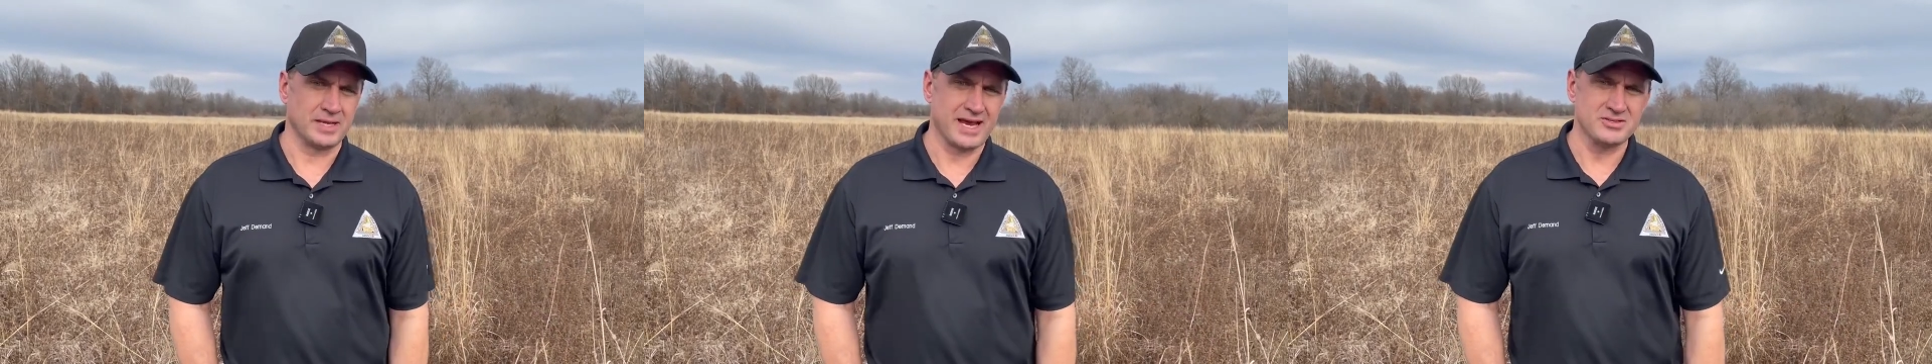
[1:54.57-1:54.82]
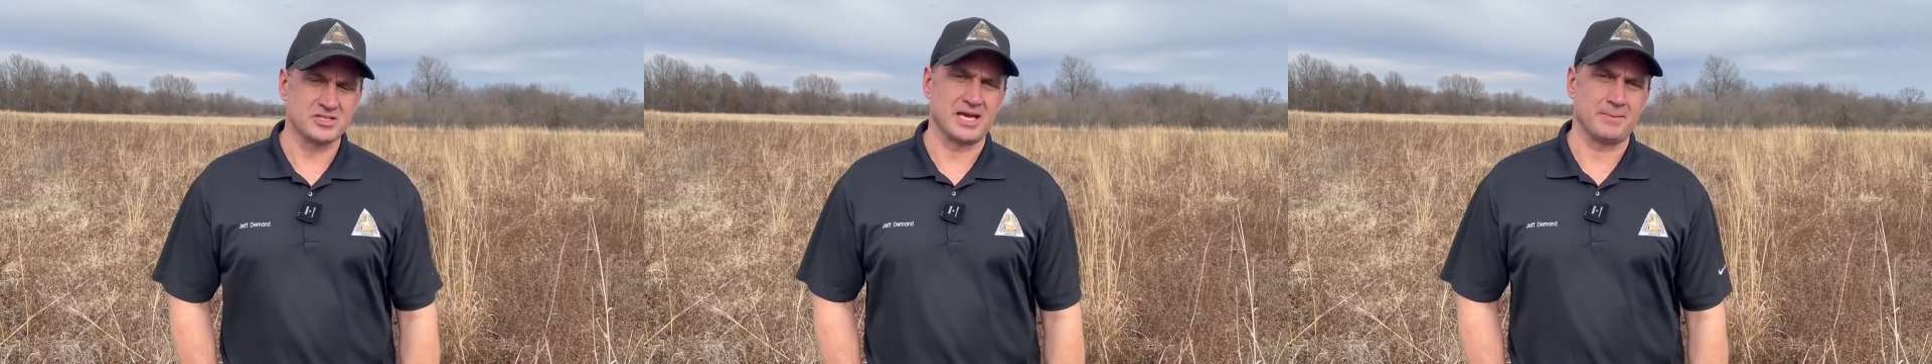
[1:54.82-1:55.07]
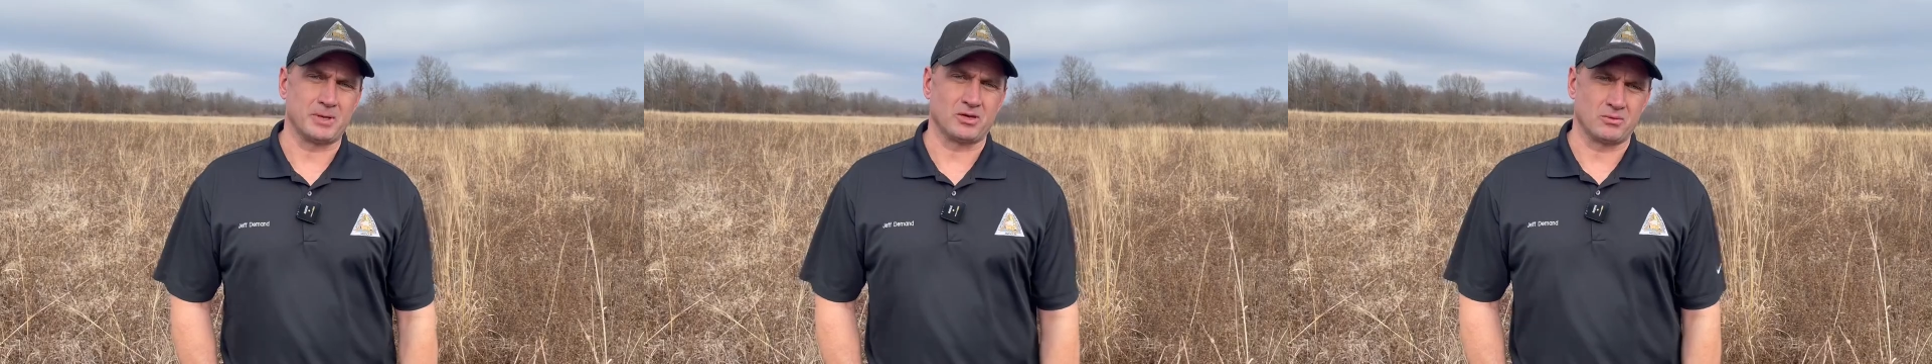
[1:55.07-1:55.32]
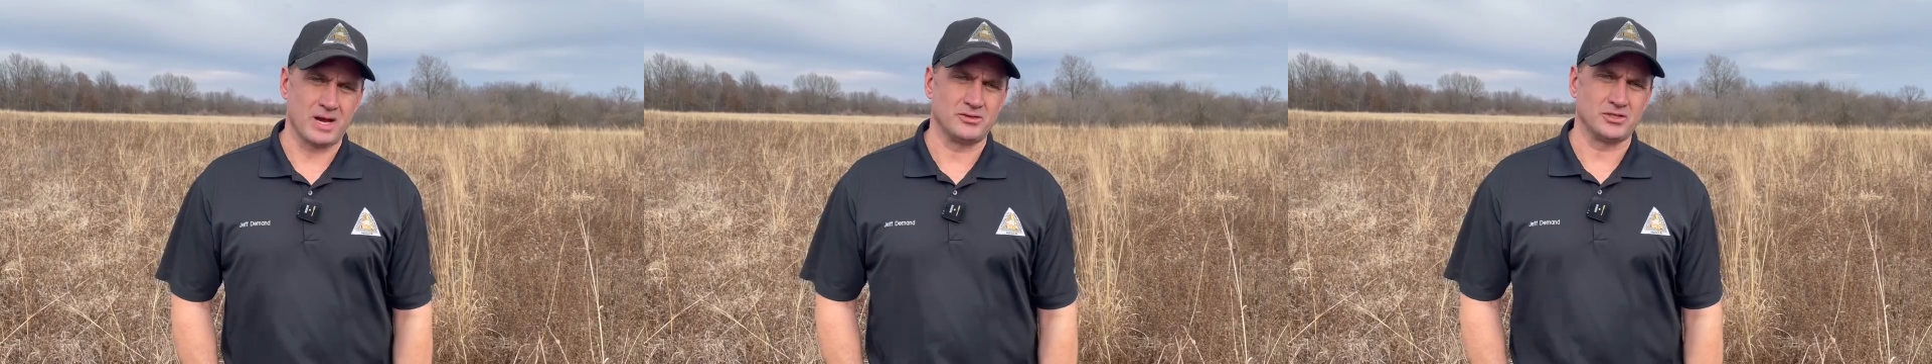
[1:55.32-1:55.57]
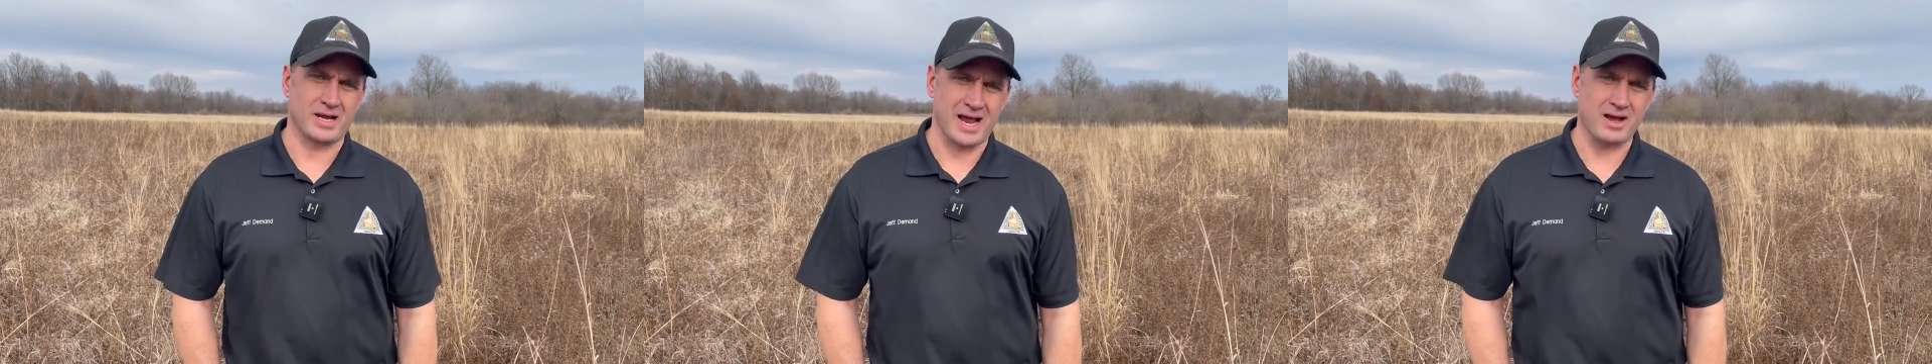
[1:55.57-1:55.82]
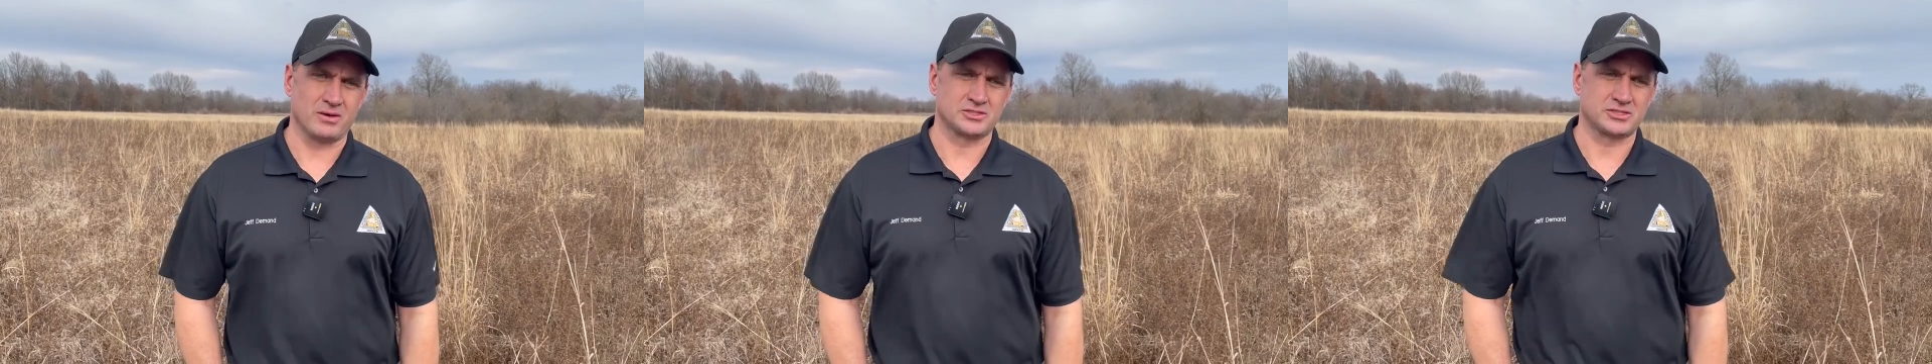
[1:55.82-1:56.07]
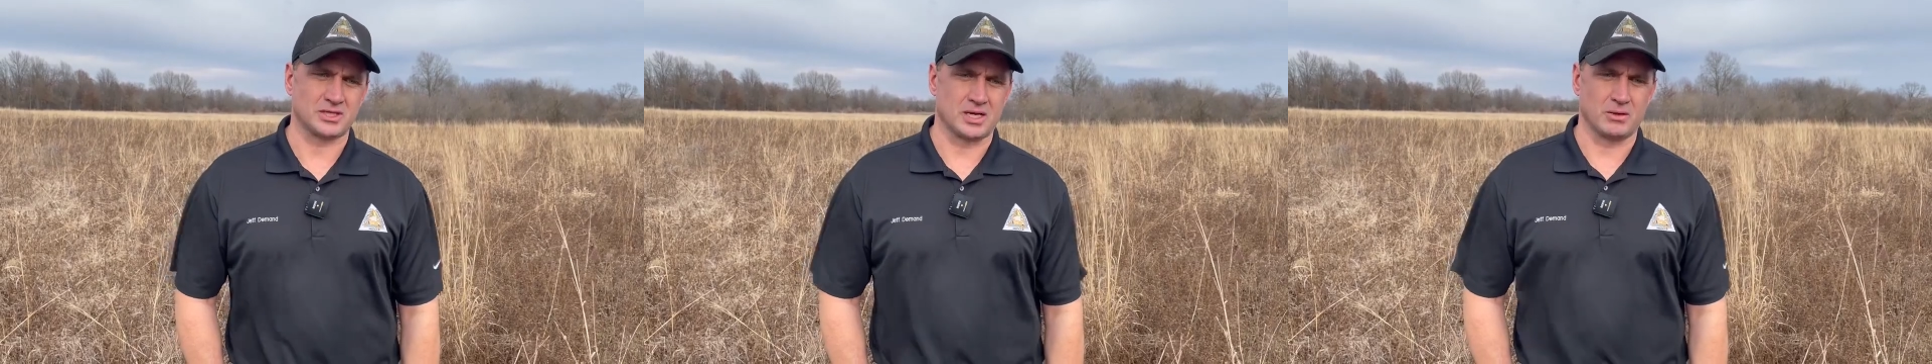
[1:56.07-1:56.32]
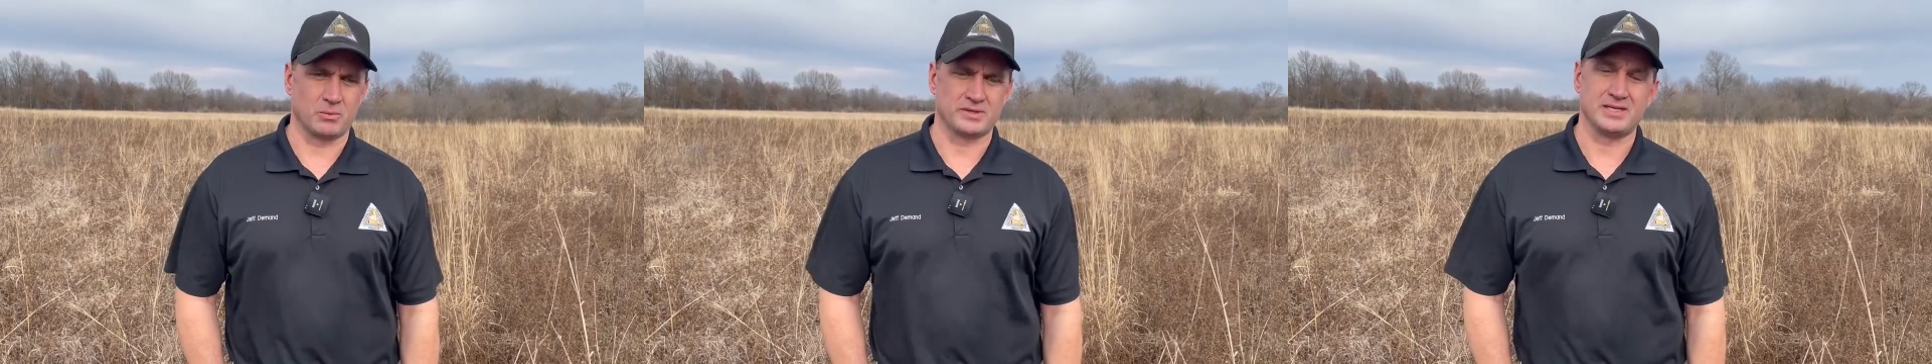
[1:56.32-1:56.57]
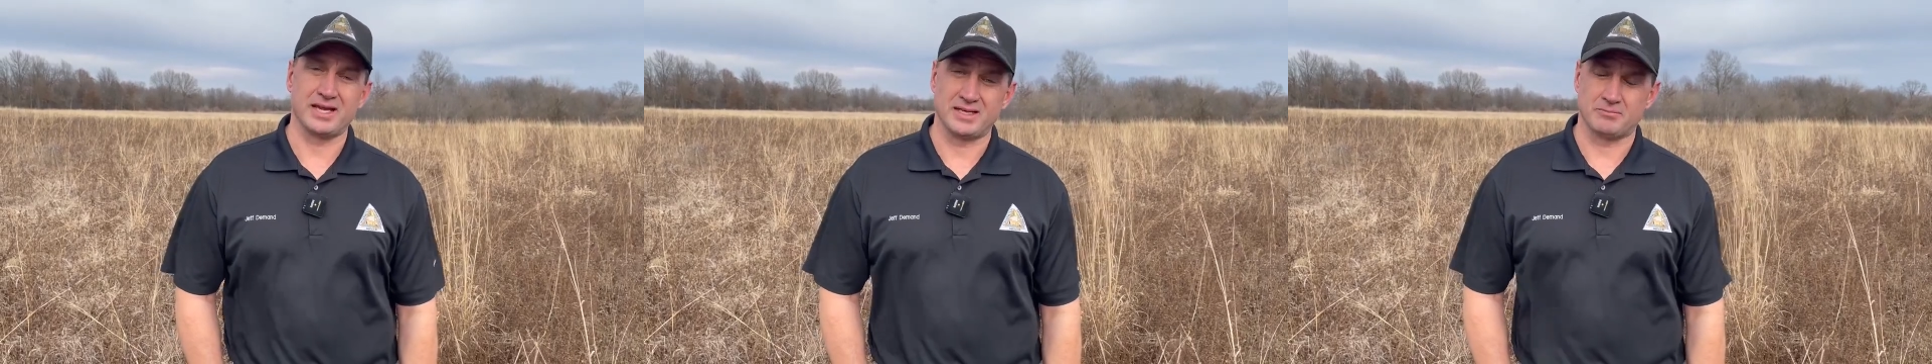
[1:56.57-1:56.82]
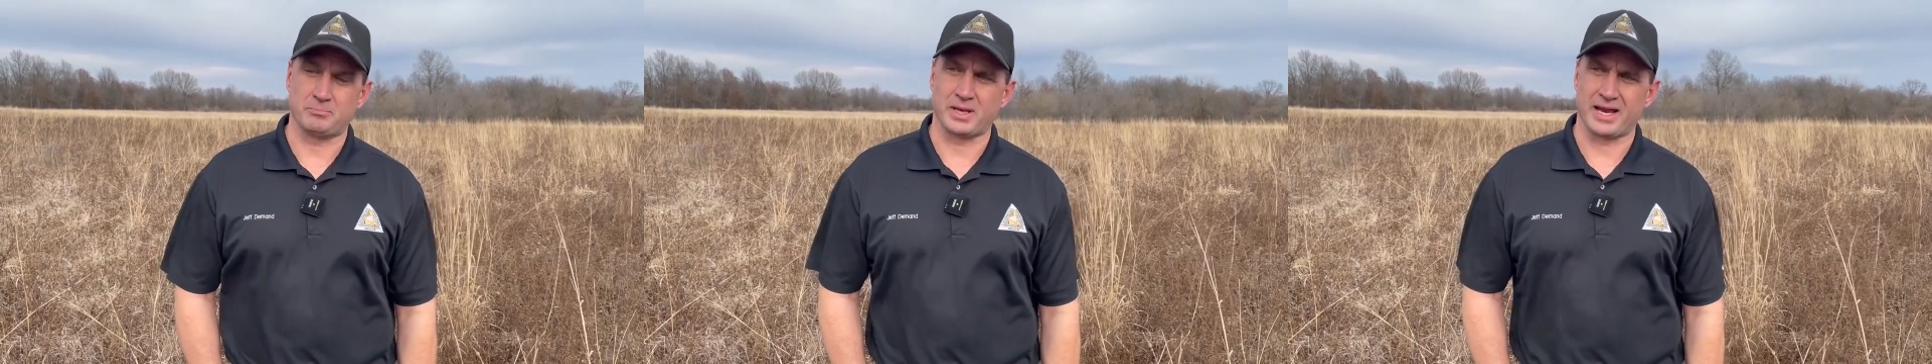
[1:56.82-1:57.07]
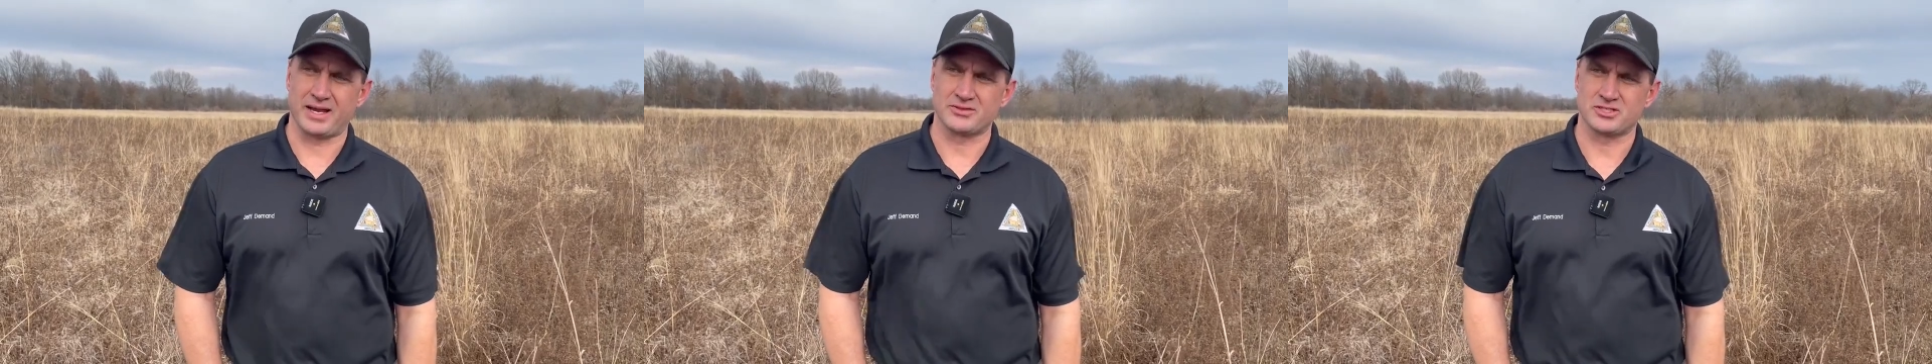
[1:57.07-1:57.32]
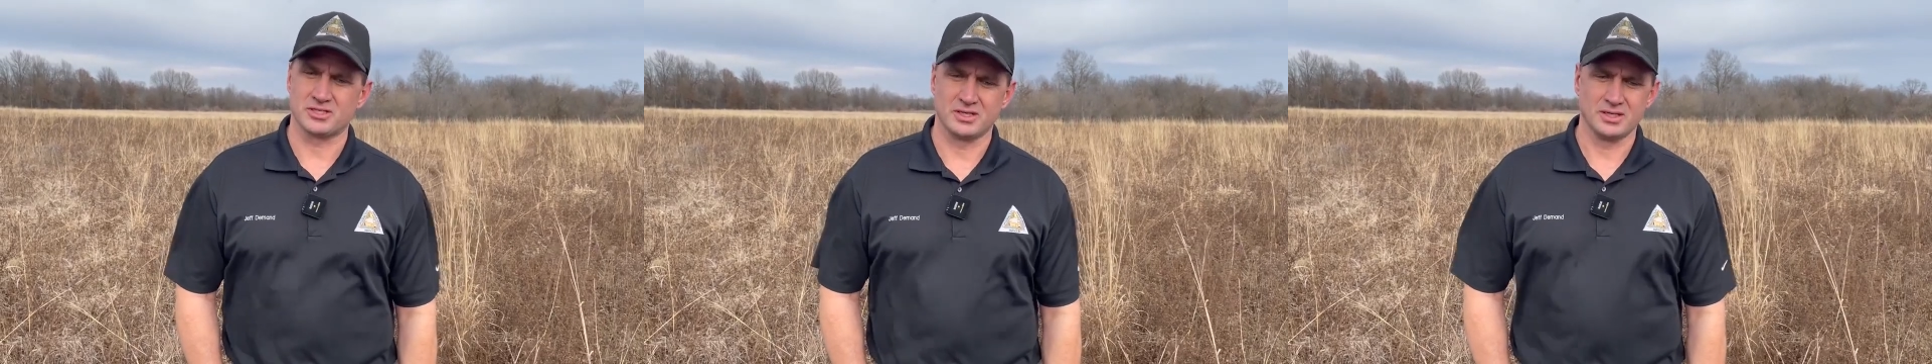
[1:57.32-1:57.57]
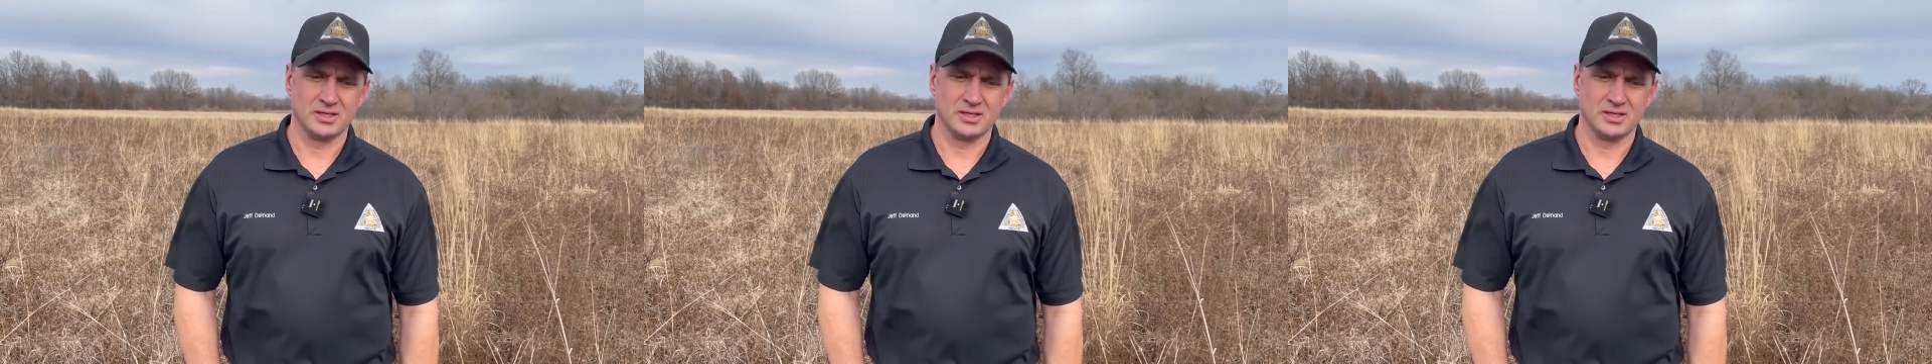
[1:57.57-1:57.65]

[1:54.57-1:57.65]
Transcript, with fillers: landscaping around your house uh, with native plants